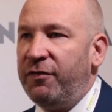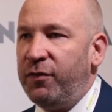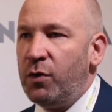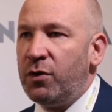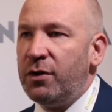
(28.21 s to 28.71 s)

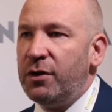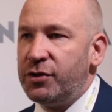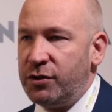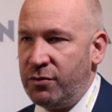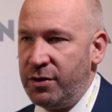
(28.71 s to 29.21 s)
4
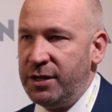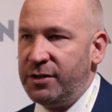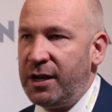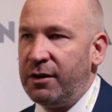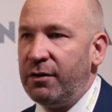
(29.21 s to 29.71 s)
stories
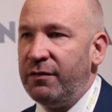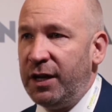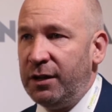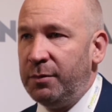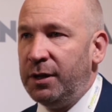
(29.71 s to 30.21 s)
that are
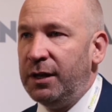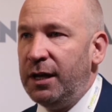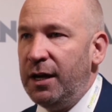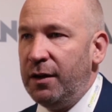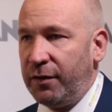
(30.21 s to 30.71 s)
available
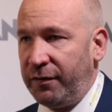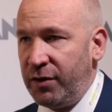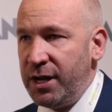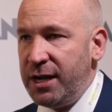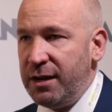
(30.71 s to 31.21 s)
for
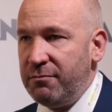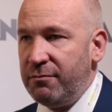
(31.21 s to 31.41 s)
free.